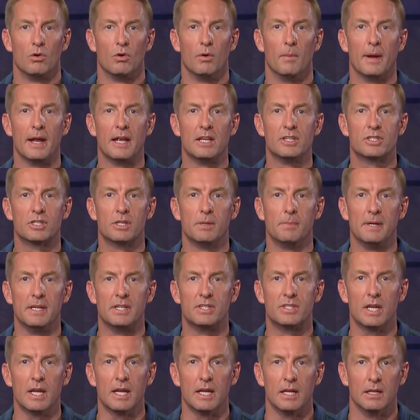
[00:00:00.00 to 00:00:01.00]
remains to be
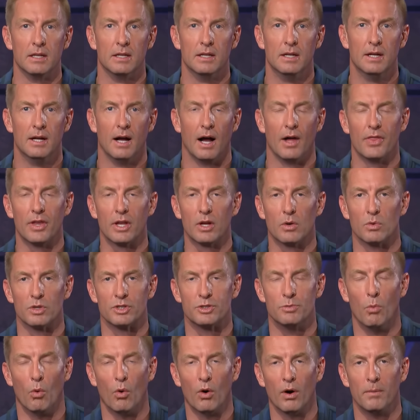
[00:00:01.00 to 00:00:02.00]
seen. I think
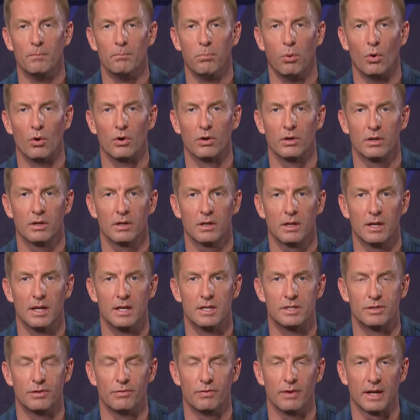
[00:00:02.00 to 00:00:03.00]
what's more important
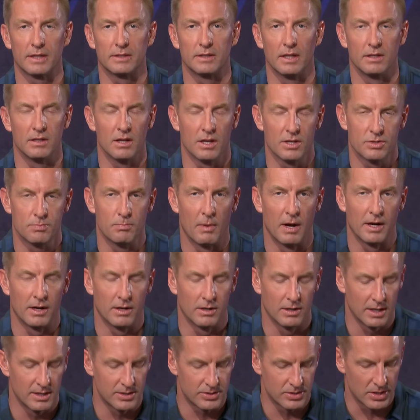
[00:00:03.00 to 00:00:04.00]
is the fact that
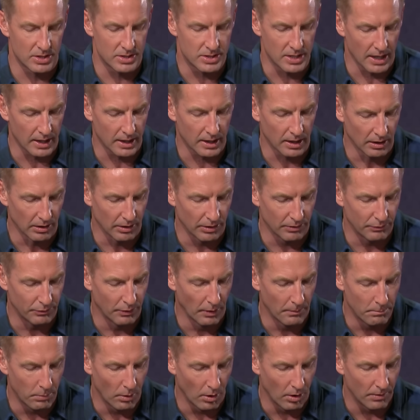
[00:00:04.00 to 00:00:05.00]
Nussmeier needs to take care of the
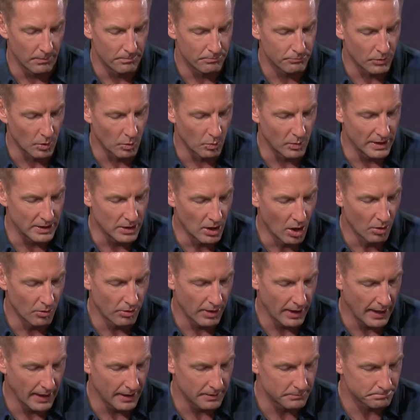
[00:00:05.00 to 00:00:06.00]
football. We
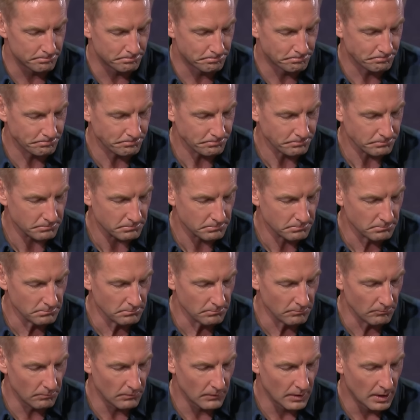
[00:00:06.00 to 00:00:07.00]
know that.
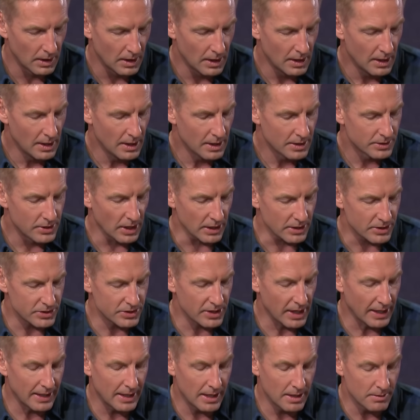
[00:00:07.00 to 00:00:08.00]

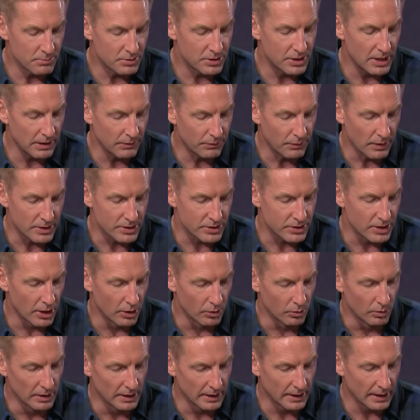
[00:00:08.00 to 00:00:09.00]
Texas A&M's defense
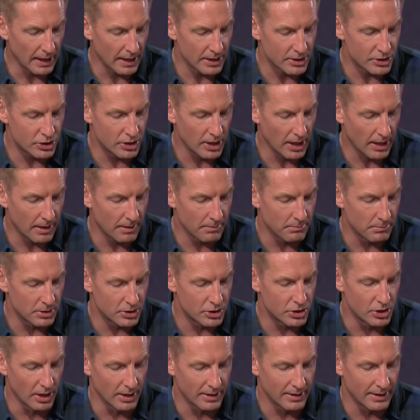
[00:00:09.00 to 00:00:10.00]
did a really nice job
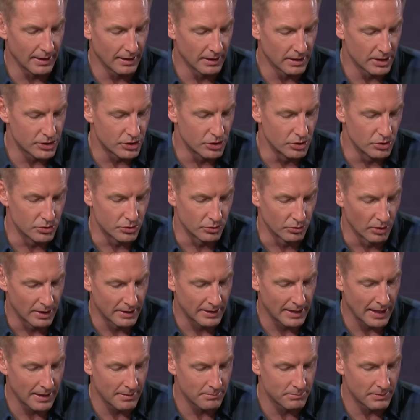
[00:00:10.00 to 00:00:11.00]
shutting LSU's
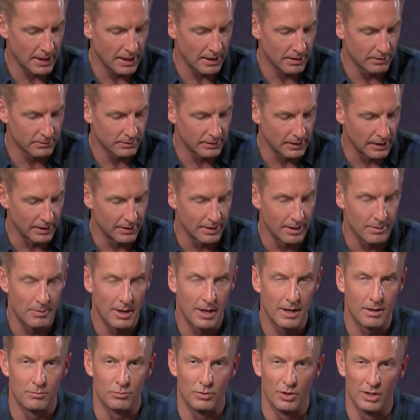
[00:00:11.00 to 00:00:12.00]
run game down, and they
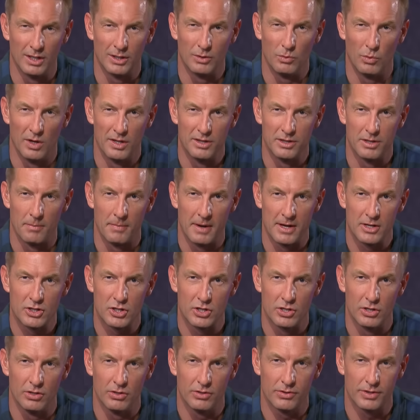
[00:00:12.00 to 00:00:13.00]
made them really
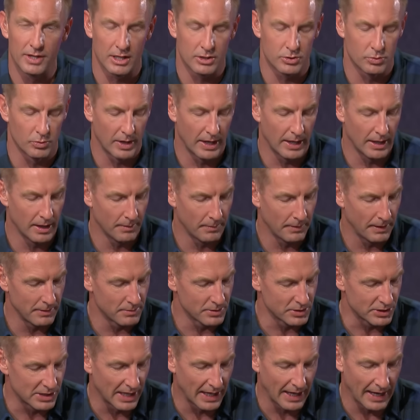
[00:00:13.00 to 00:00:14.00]
one-dimensional. That's what
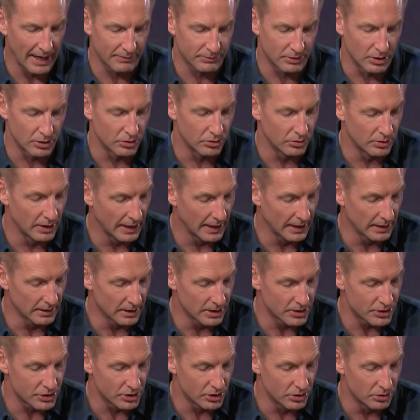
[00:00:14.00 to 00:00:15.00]
Alabama's going to have to do to
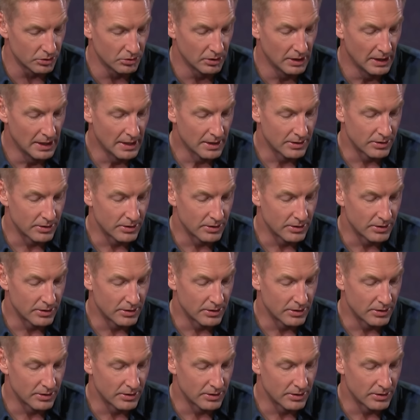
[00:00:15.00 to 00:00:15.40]
LSU.